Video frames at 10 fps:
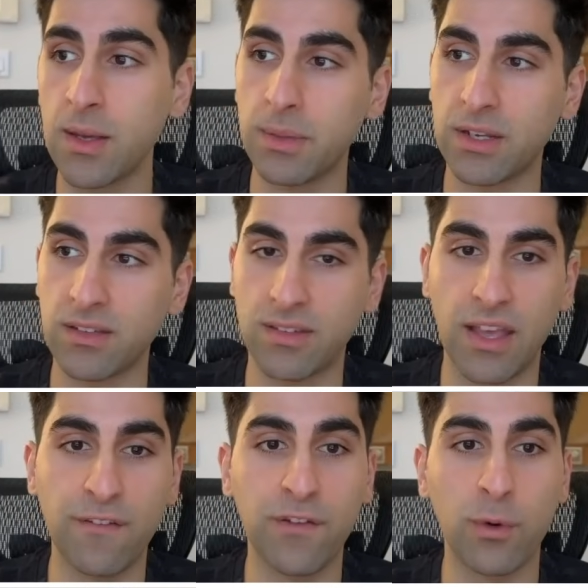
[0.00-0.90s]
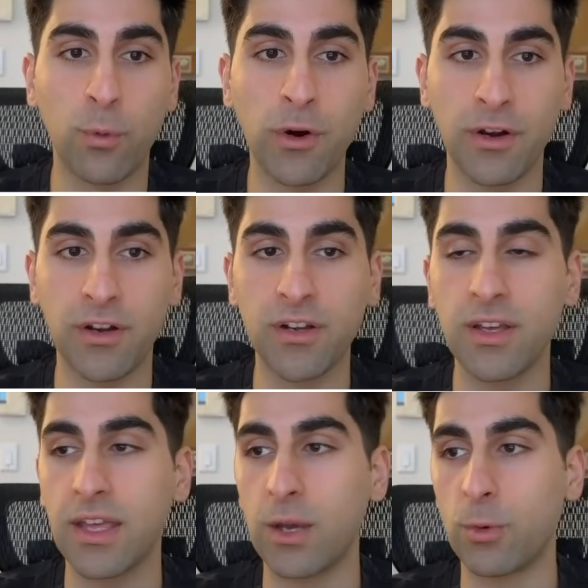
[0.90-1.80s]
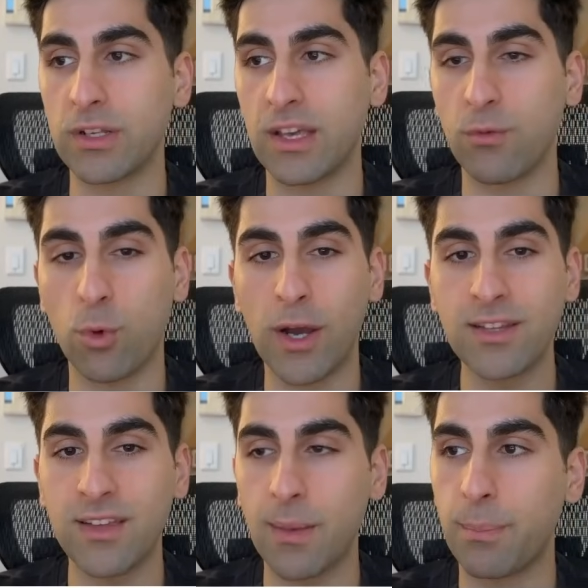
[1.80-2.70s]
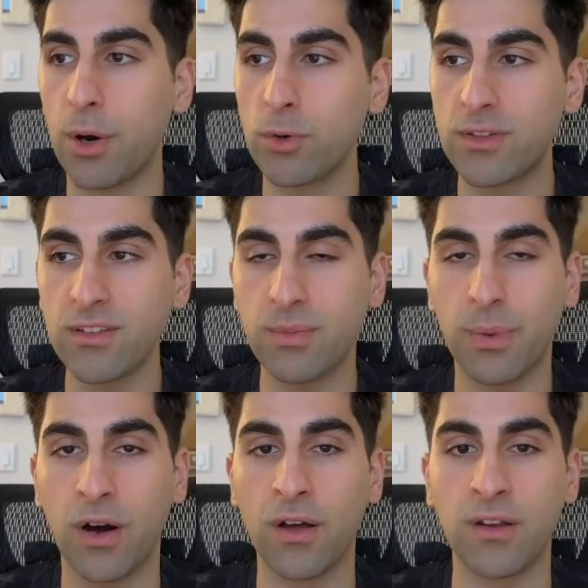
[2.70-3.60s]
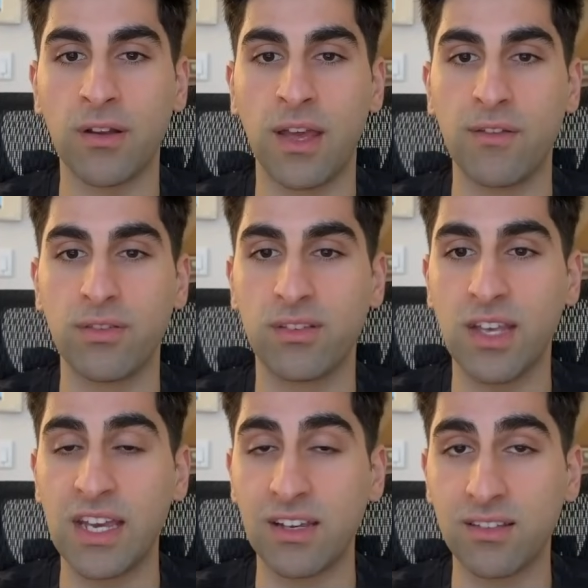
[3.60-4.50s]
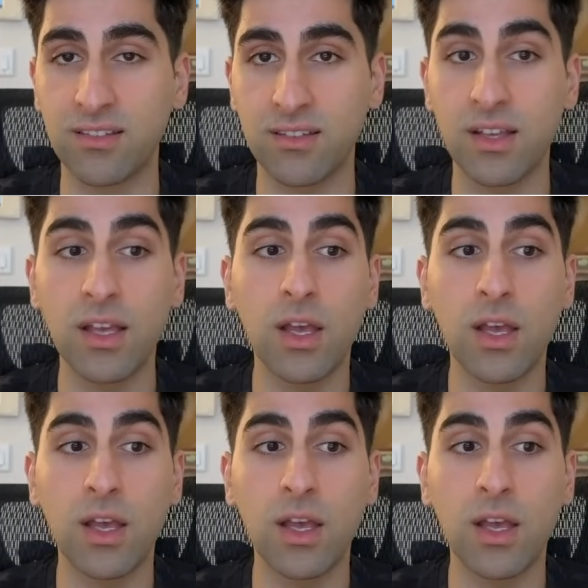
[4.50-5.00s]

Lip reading: because if it were, it would give white a potent pawn on f6.